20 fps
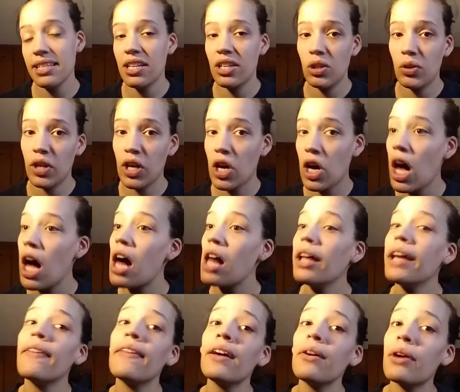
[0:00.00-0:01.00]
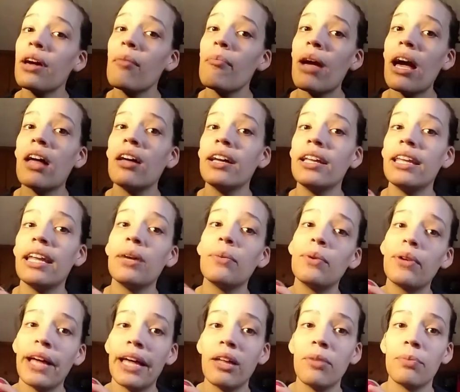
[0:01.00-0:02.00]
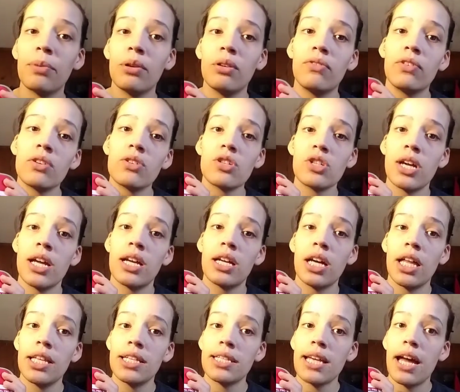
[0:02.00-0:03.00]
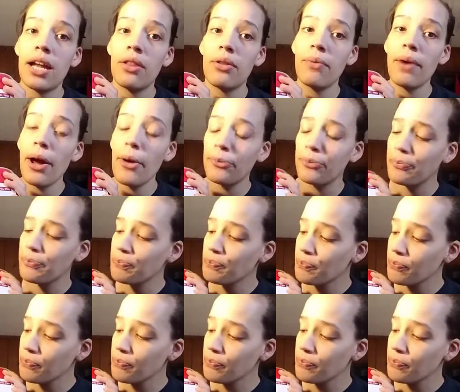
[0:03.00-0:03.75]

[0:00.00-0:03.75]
and you can call and they'll come out and they will help you if you're stranded on the side of the road.